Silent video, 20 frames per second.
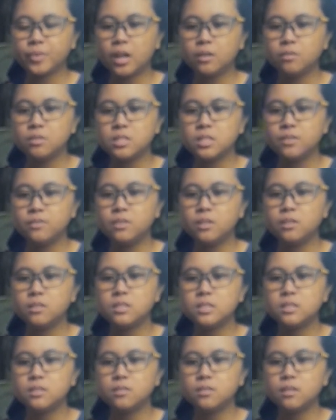I
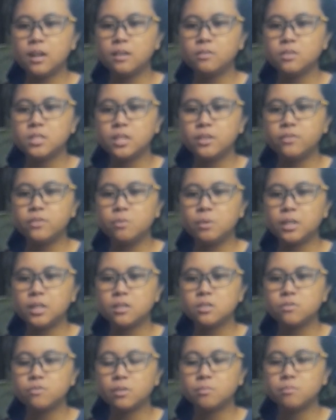received
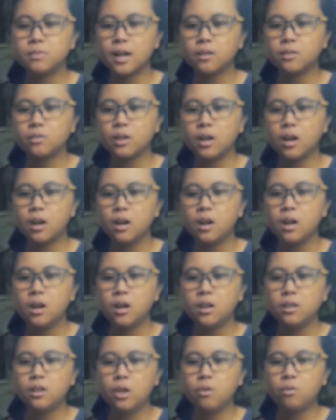greetings from Dagura,
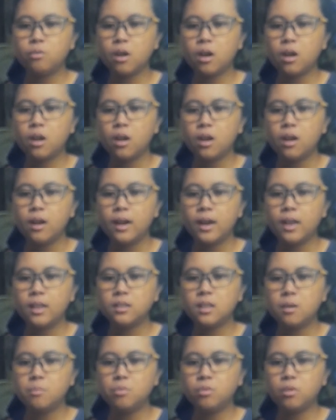Ryura,
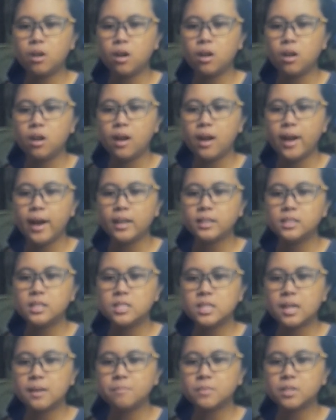and Debura at the
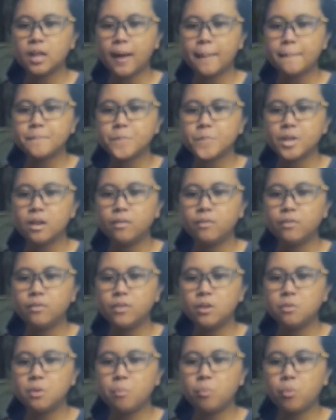same time
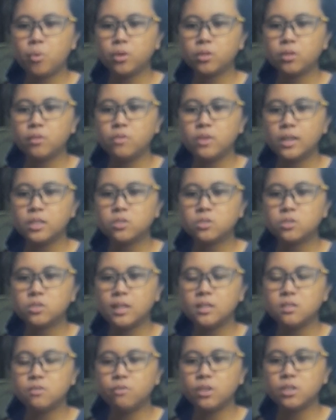of the report of
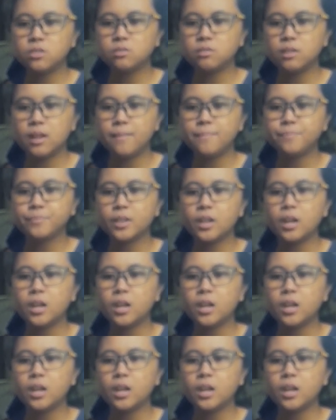yesterday's victory.